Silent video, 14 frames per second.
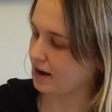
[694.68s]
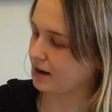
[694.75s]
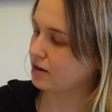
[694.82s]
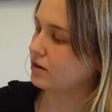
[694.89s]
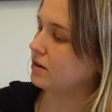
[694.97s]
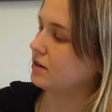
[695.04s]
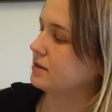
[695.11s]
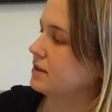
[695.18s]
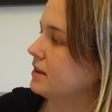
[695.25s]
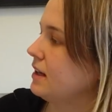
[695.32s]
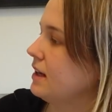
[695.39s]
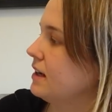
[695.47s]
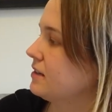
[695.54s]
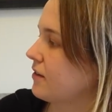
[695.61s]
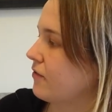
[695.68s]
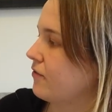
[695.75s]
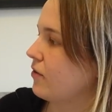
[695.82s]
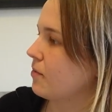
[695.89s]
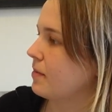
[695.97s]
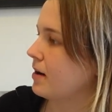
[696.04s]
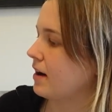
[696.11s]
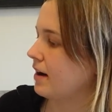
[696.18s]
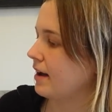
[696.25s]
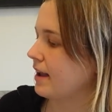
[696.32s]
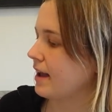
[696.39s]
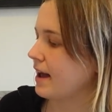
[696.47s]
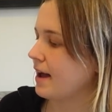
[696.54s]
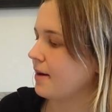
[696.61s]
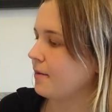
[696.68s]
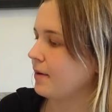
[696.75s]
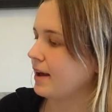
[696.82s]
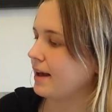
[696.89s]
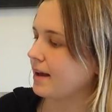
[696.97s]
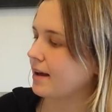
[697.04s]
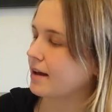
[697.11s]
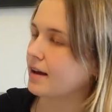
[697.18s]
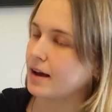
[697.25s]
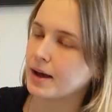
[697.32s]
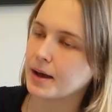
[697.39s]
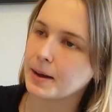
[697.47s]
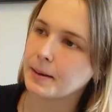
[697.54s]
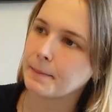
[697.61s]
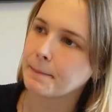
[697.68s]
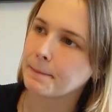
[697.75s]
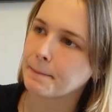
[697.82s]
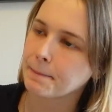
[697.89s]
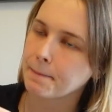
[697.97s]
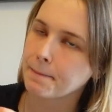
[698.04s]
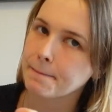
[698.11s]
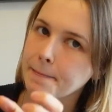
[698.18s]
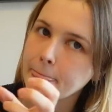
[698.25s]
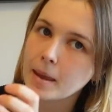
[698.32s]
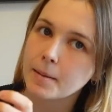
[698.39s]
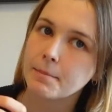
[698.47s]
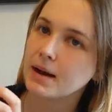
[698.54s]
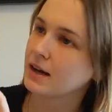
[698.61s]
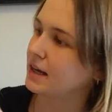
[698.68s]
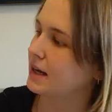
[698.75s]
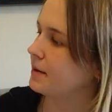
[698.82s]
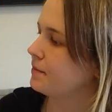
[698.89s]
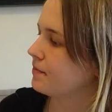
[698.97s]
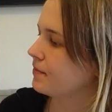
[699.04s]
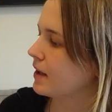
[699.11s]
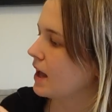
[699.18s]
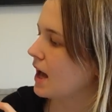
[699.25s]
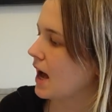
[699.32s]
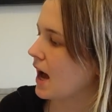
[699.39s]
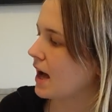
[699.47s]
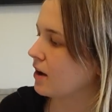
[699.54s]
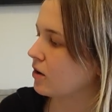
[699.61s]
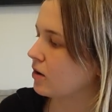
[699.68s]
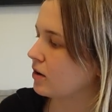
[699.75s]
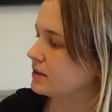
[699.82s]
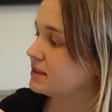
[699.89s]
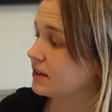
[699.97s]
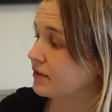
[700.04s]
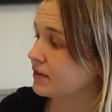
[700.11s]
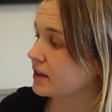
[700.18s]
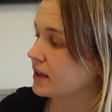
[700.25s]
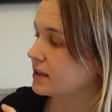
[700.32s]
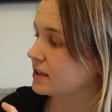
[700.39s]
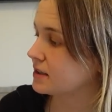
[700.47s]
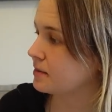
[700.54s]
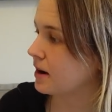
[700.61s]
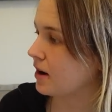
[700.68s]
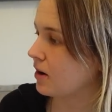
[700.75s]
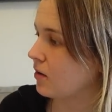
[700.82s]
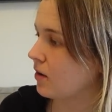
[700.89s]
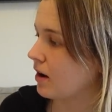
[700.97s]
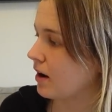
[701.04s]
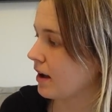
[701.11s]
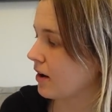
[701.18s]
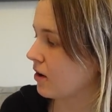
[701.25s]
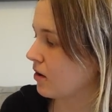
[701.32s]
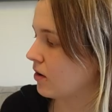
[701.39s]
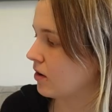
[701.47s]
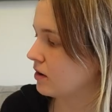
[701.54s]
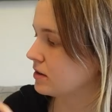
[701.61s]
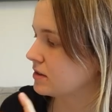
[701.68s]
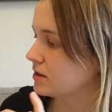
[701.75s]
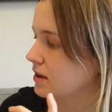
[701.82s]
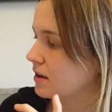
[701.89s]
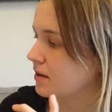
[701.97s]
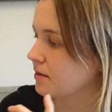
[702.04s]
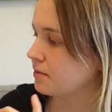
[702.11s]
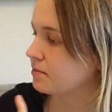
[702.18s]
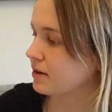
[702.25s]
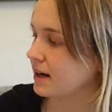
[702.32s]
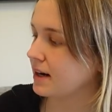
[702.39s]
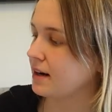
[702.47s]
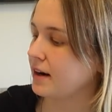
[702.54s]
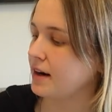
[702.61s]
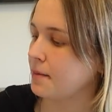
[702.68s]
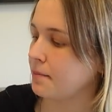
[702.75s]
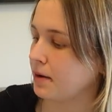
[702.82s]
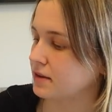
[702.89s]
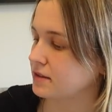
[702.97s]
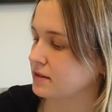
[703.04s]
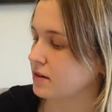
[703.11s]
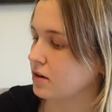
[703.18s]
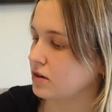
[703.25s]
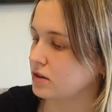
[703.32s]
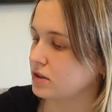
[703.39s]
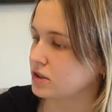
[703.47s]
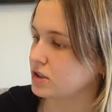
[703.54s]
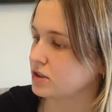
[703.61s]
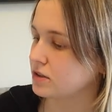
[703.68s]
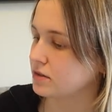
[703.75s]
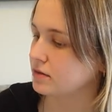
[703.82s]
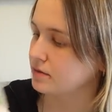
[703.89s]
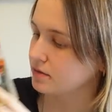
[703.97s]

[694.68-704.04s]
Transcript: I got these for my Airwick plug-in, and I got a different smell. I got praline and butterscotch.